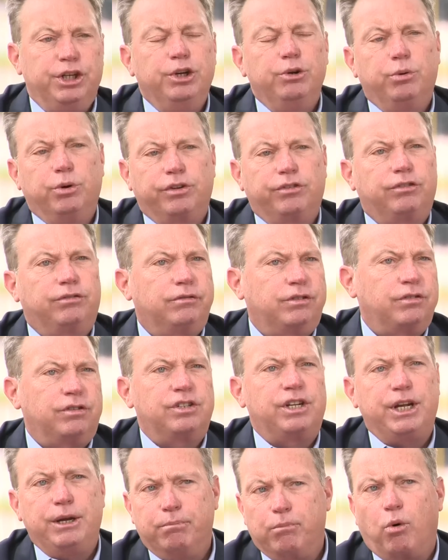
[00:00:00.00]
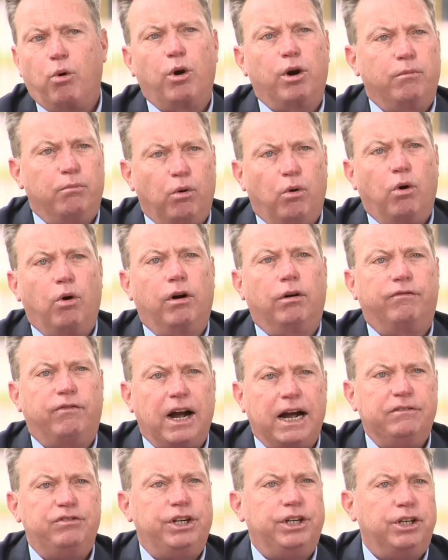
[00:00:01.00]
You will see more and more
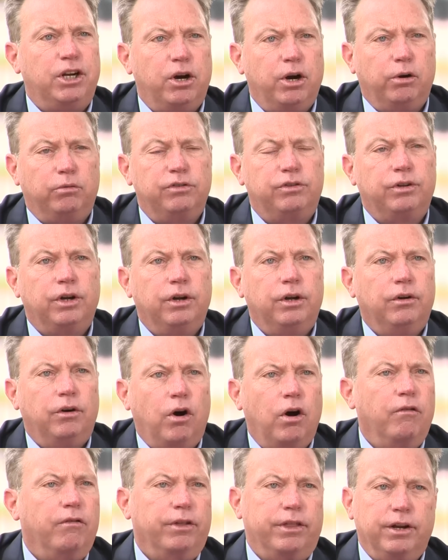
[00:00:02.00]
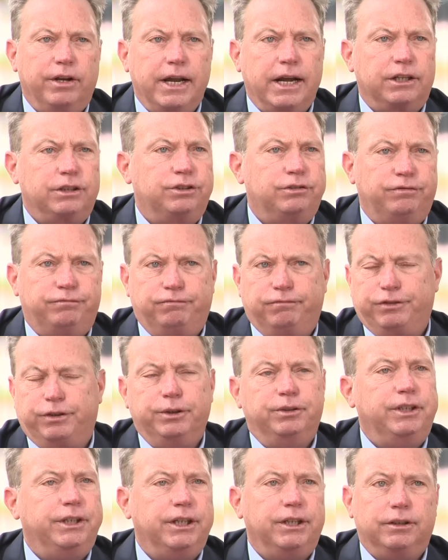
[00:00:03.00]
5G nodes over the next
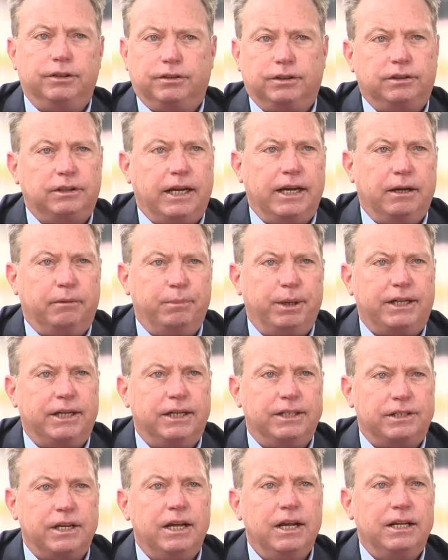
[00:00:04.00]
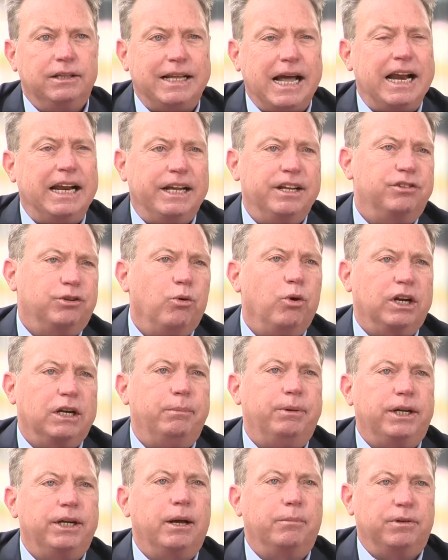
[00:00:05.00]
few years because that is going to
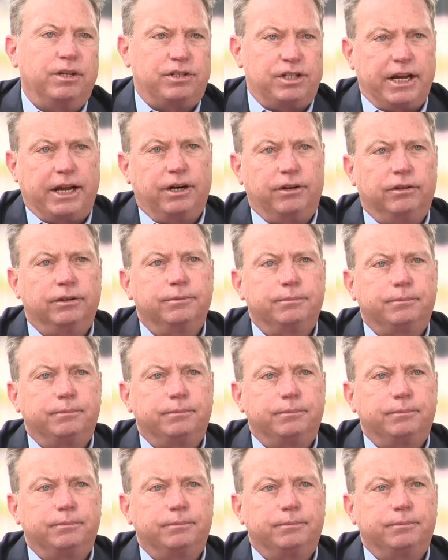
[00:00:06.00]
become the standard.